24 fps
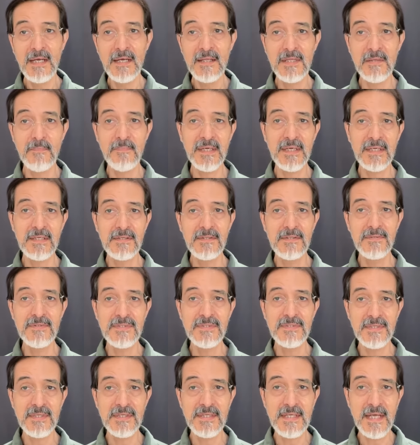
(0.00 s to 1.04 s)
the big news
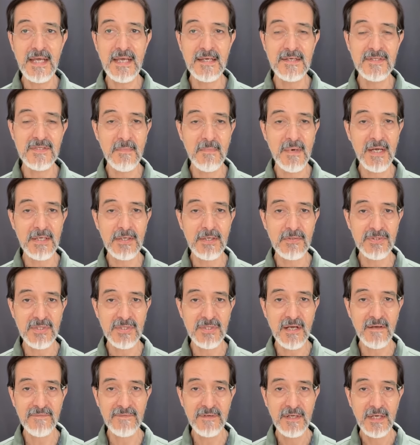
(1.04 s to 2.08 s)
of the day is
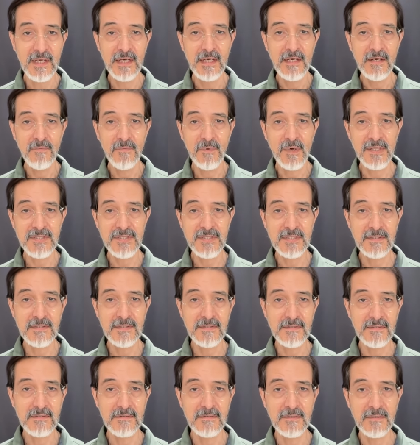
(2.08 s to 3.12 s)
Microsoft wants
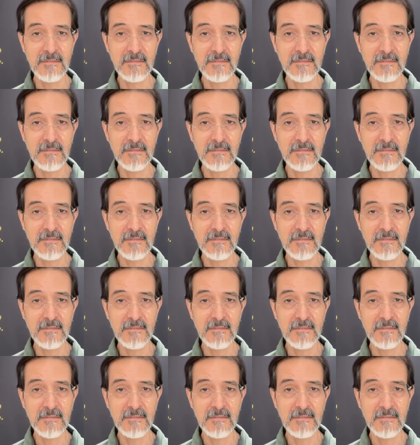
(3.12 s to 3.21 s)
to